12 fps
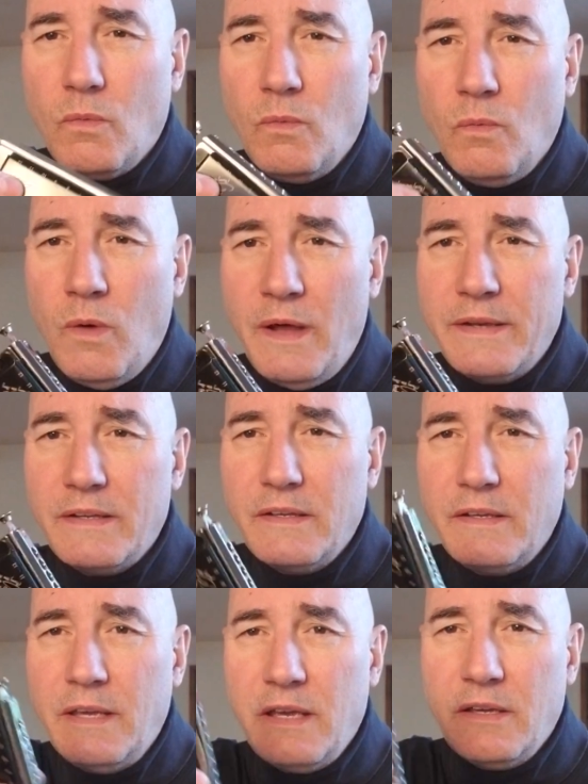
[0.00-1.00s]
what
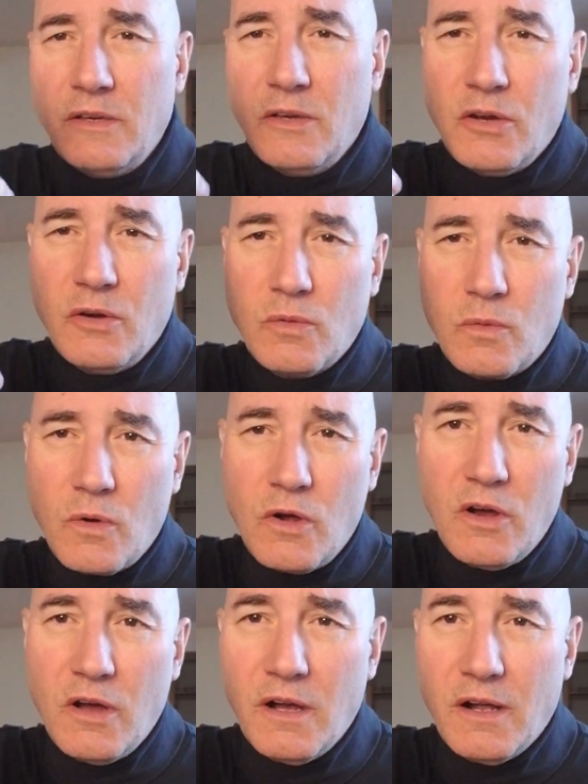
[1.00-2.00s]
can go
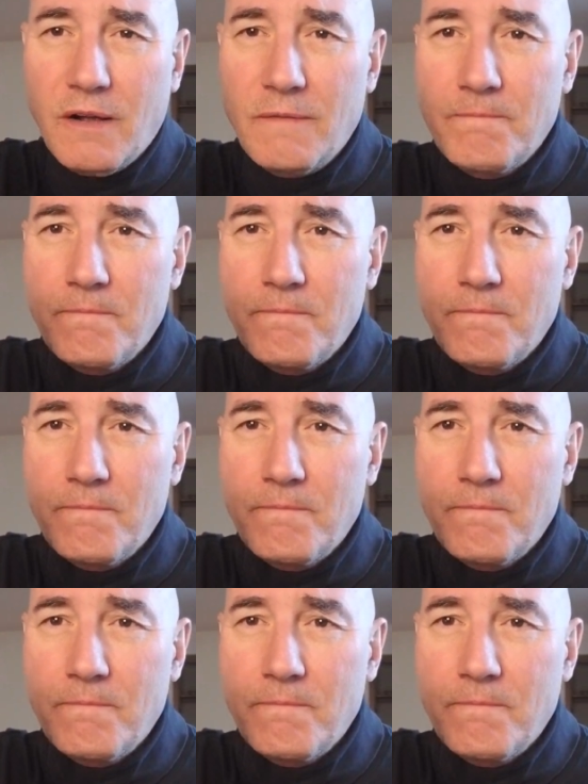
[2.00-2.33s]
wrong